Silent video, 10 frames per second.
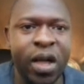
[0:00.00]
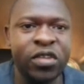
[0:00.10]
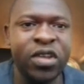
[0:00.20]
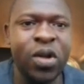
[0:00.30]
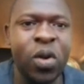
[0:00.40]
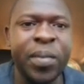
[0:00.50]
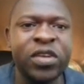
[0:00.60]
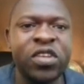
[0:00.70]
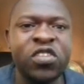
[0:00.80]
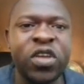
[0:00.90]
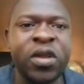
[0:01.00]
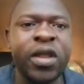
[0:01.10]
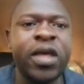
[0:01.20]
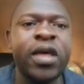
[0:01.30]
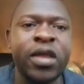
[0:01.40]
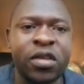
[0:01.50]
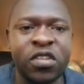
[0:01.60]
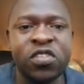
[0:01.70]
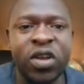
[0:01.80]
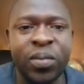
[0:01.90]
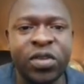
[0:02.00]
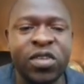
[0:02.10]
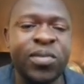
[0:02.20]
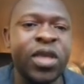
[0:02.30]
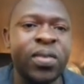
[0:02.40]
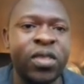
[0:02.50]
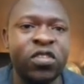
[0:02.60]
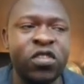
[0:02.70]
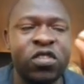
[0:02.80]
arterial hypertension, dyslipidemia.